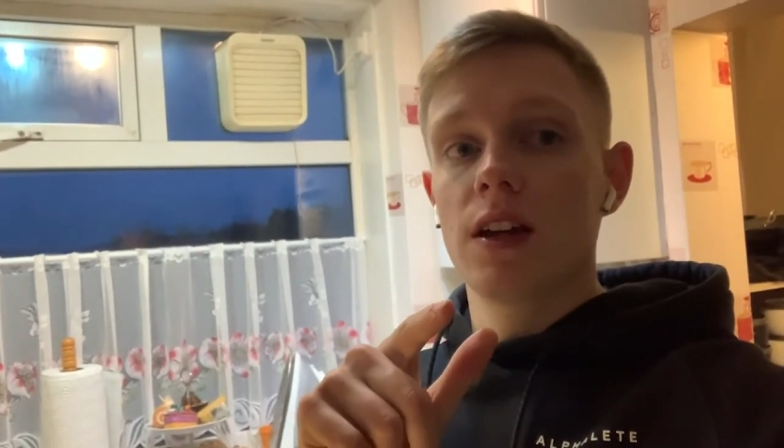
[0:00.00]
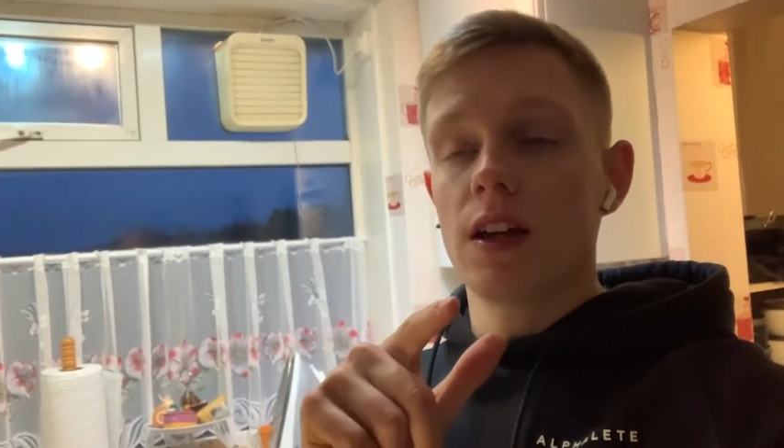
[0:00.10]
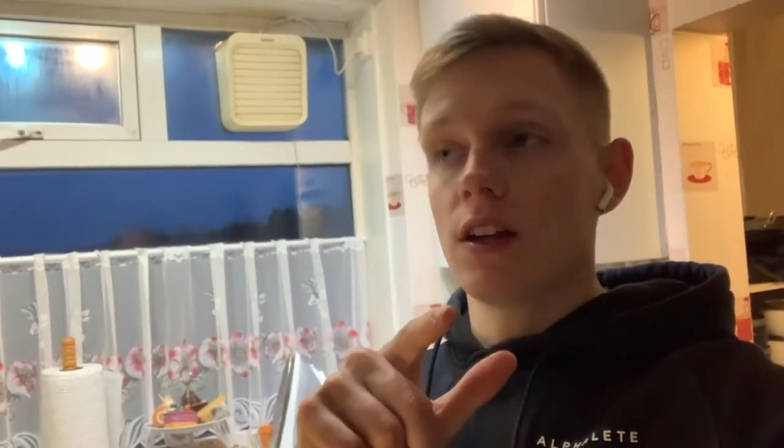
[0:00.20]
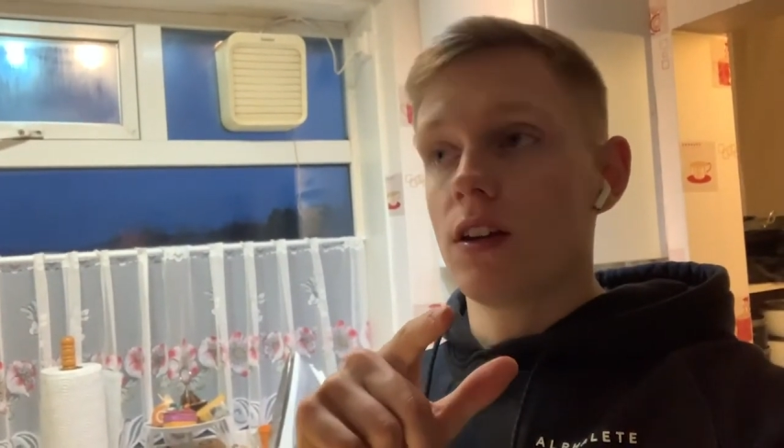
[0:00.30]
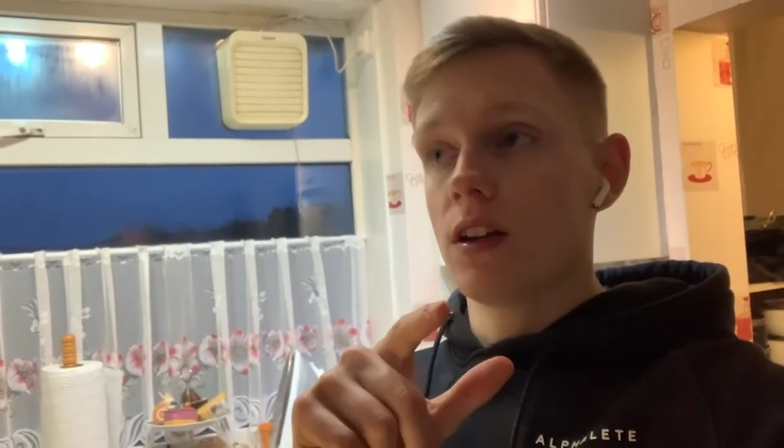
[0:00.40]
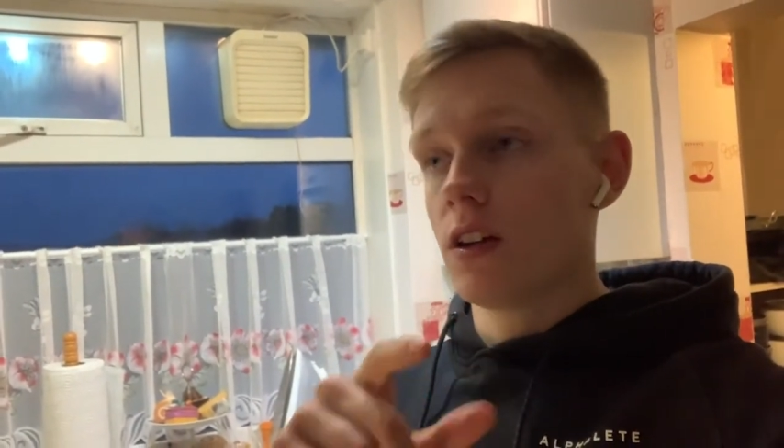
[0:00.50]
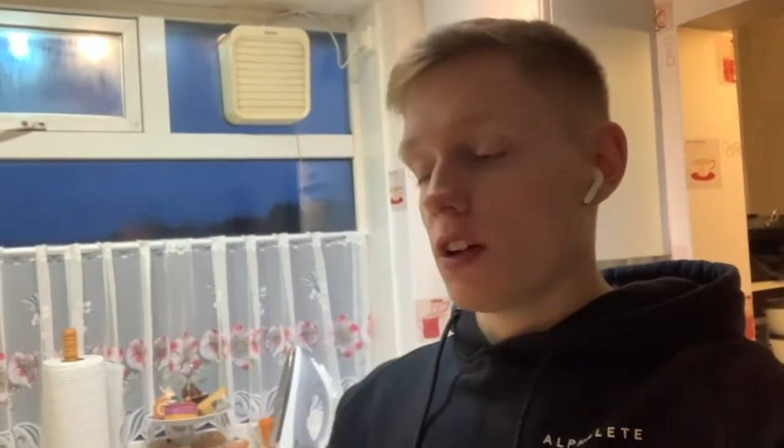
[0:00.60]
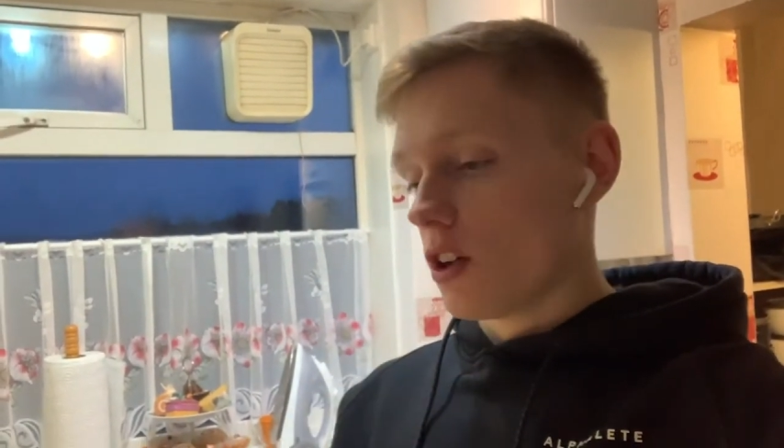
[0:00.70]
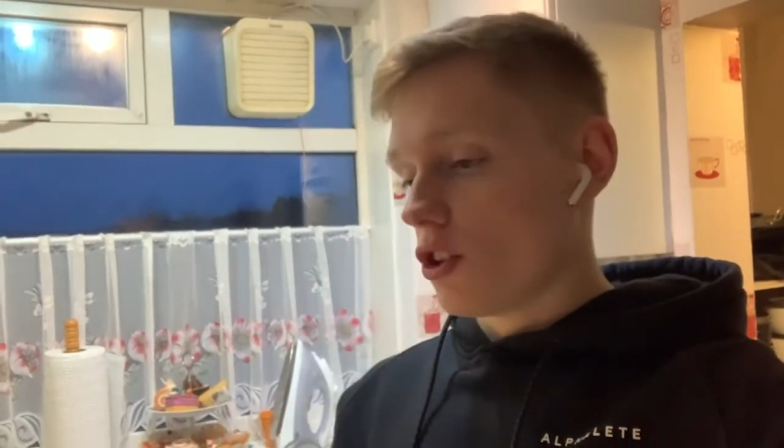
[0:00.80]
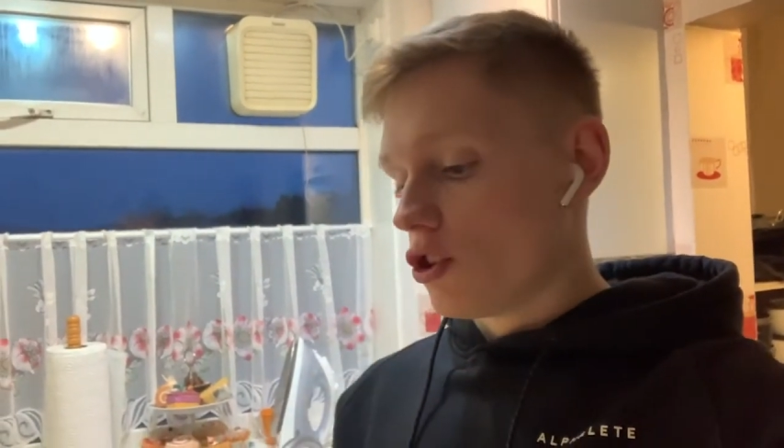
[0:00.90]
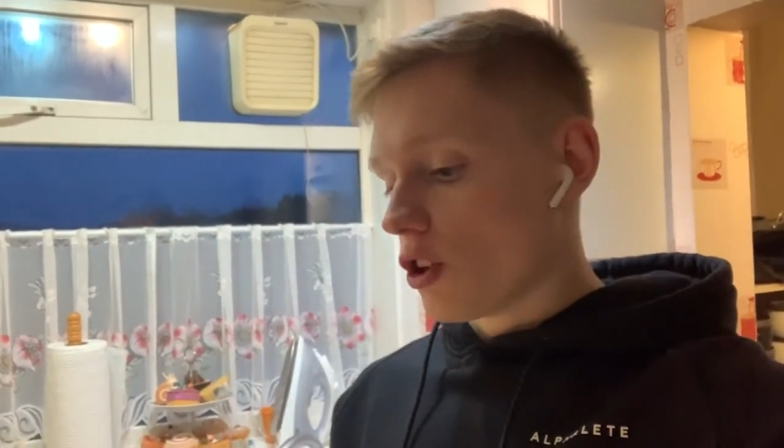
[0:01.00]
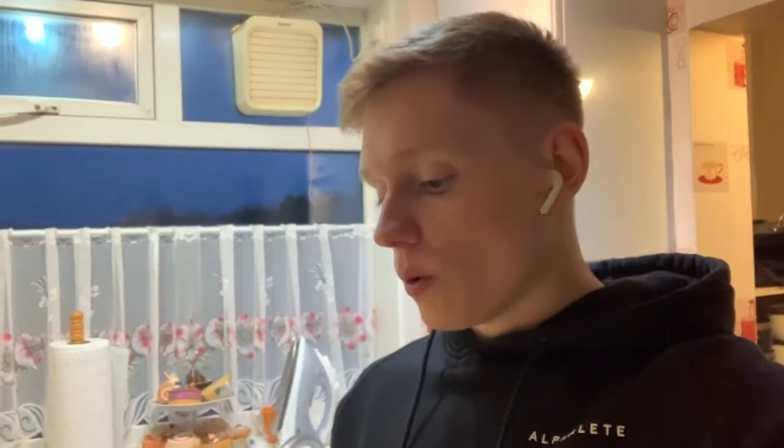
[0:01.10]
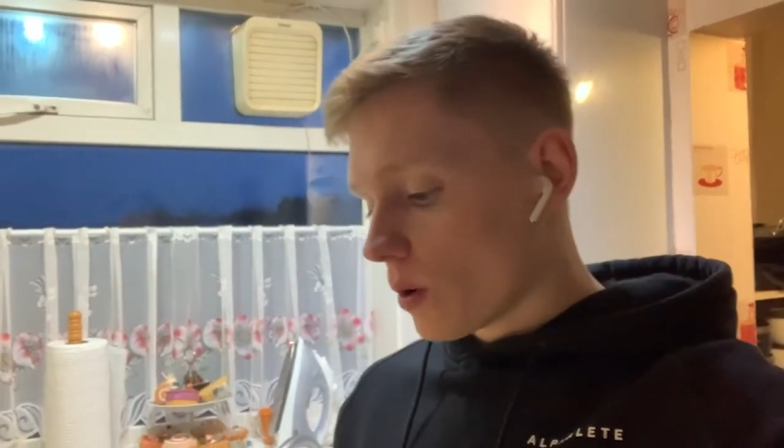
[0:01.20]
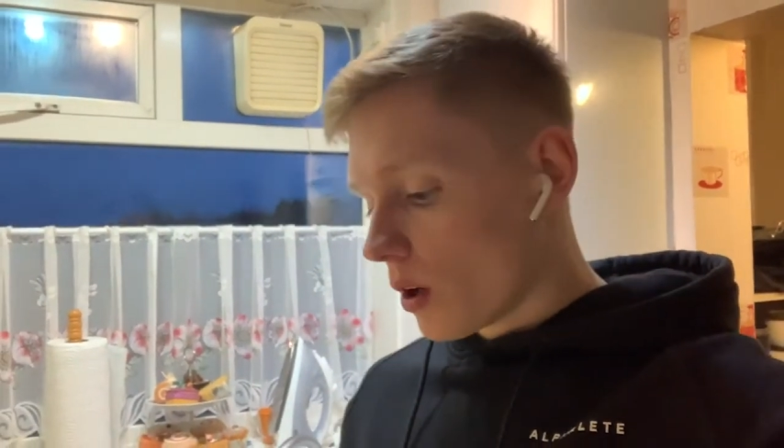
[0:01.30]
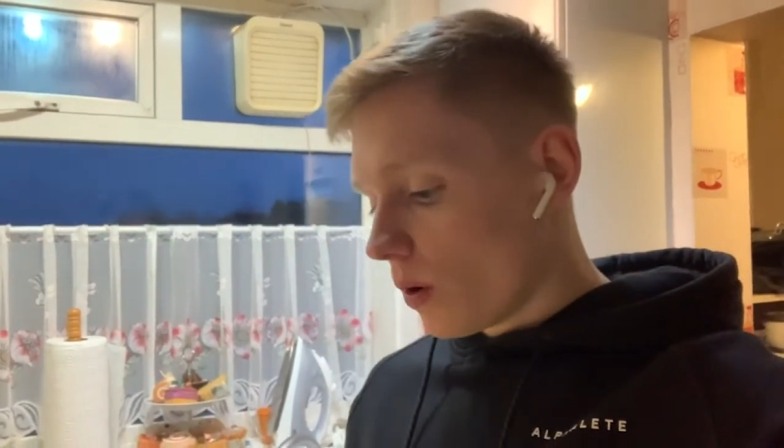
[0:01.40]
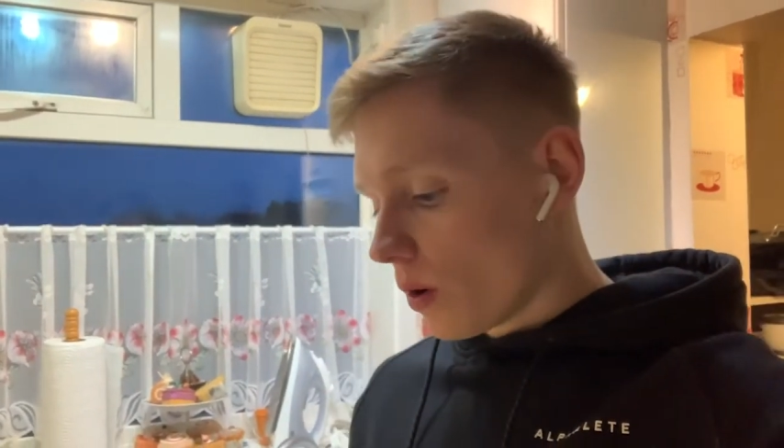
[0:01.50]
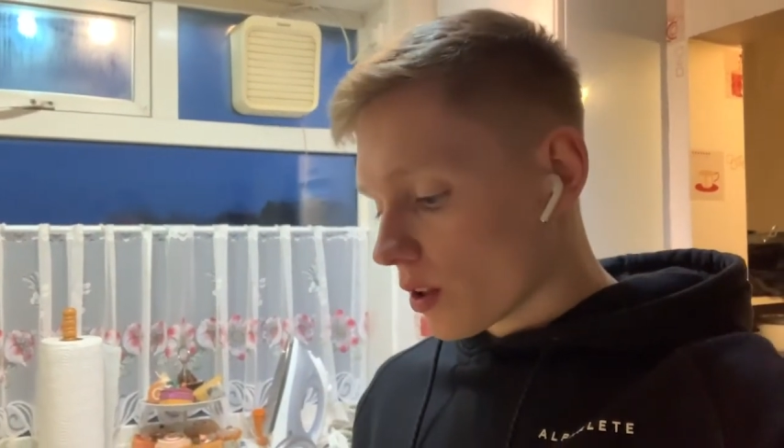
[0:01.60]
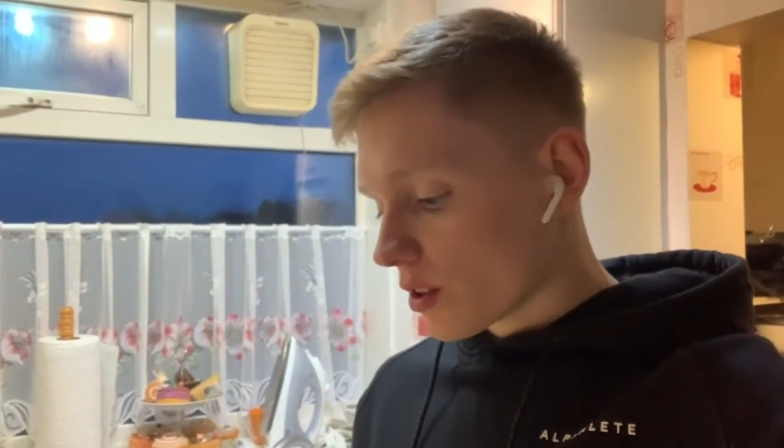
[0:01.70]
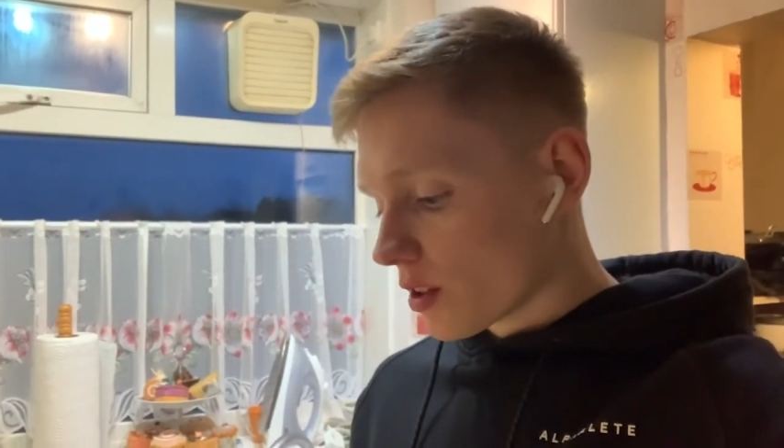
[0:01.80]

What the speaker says: in due course.